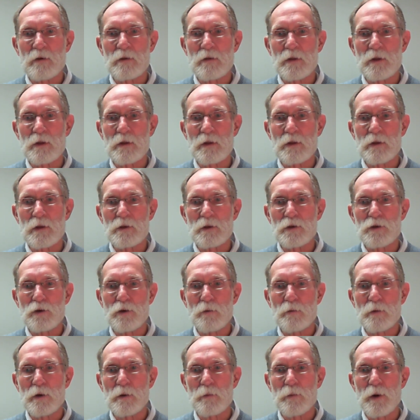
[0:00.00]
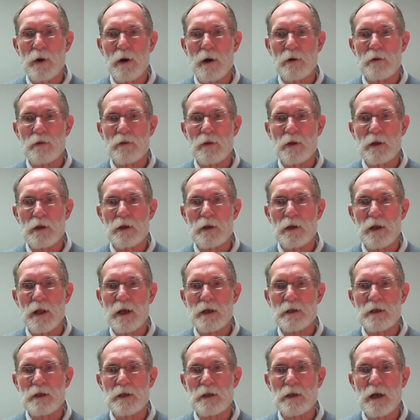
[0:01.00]
in the terminal part, the
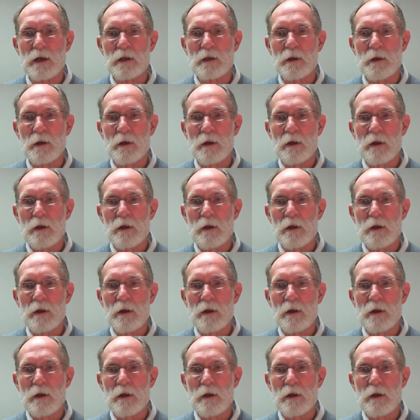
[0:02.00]
collecting duct,